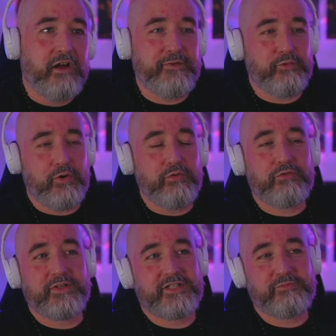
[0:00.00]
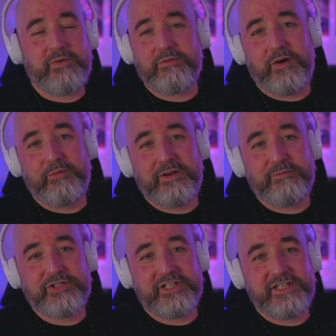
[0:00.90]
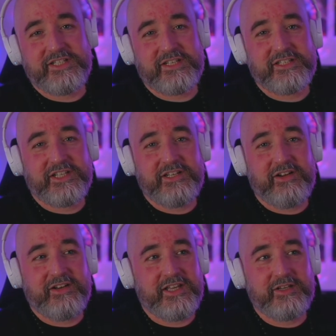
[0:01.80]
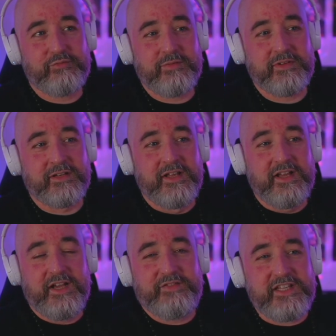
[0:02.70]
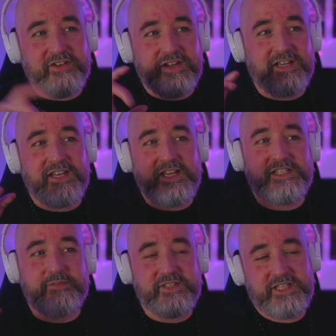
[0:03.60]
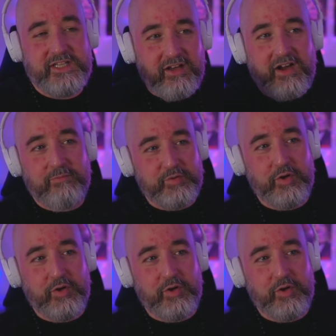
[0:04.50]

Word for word: I feel awkward as well. Like when I'm watching this and I see like a naked woman, if there's like an intimate scene, like I'm